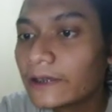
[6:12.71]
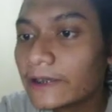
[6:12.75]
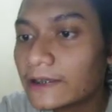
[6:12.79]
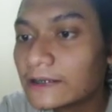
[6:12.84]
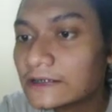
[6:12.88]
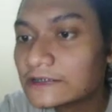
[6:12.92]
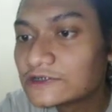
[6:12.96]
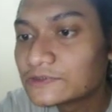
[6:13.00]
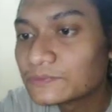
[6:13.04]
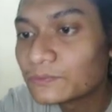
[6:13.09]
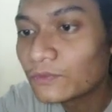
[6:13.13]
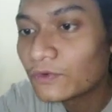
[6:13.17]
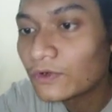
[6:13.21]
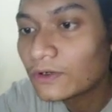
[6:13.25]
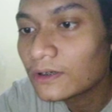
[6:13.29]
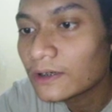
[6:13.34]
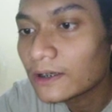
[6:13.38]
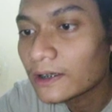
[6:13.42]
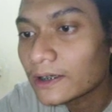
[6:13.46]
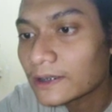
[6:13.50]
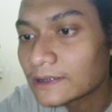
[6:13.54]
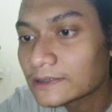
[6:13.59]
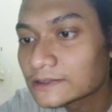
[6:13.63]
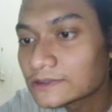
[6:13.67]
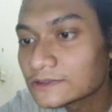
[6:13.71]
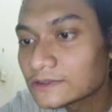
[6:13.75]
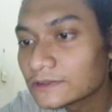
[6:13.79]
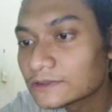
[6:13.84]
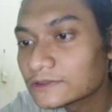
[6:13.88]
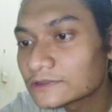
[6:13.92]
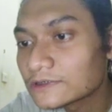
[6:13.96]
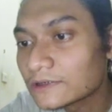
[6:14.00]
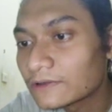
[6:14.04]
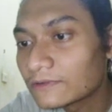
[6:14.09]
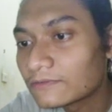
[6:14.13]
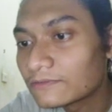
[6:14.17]
It's more a
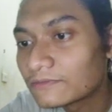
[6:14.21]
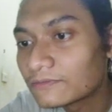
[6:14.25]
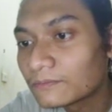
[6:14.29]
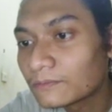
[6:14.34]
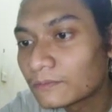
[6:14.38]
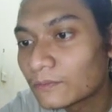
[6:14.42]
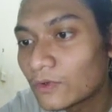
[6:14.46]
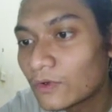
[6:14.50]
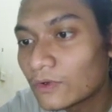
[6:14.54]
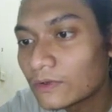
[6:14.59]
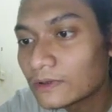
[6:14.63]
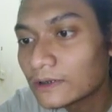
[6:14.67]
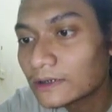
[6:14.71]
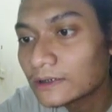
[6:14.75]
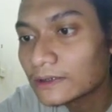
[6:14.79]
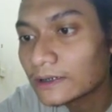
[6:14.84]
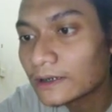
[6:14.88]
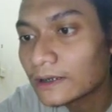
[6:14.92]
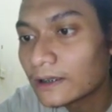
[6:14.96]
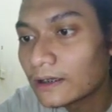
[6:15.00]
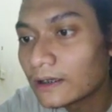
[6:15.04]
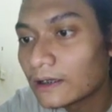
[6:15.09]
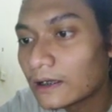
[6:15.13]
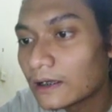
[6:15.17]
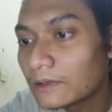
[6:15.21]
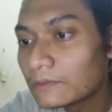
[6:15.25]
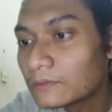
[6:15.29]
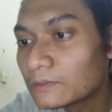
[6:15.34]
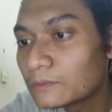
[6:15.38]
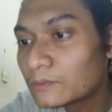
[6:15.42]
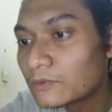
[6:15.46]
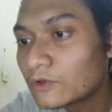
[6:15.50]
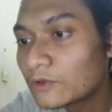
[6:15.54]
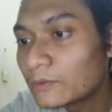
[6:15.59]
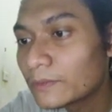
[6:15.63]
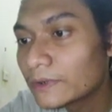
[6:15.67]
search of moral, a
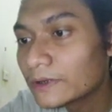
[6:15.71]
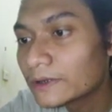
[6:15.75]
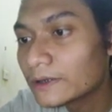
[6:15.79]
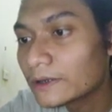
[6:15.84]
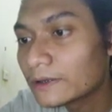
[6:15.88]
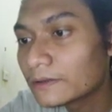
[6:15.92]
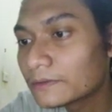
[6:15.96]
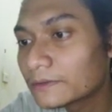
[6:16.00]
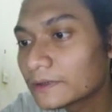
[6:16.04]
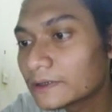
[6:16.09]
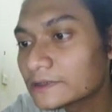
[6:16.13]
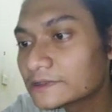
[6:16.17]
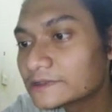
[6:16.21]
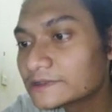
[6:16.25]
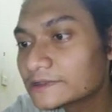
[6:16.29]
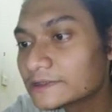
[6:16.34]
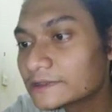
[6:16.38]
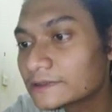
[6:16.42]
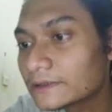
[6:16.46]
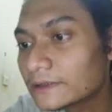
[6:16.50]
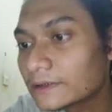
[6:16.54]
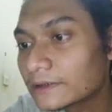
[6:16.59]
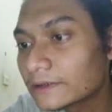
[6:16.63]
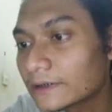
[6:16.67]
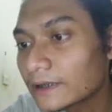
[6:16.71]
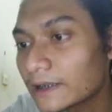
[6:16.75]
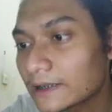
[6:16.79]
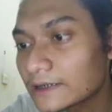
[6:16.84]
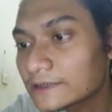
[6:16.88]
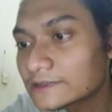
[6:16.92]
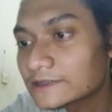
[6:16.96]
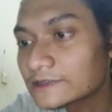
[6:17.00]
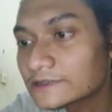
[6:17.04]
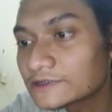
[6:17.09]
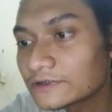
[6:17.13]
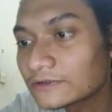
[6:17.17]
moment, a
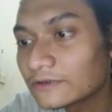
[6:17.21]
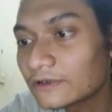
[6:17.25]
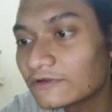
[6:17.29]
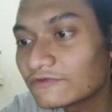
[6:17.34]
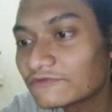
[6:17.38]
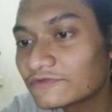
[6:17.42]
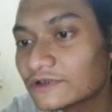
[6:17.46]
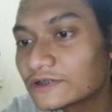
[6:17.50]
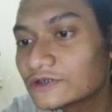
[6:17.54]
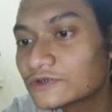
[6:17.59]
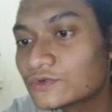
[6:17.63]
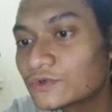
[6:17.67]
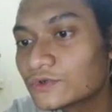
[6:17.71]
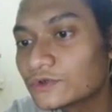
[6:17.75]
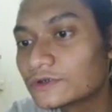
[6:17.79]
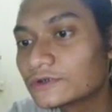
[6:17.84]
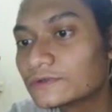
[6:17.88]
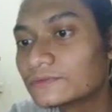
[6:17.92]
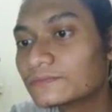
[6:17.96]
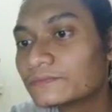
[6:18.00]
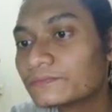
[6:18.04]
realization of the truth.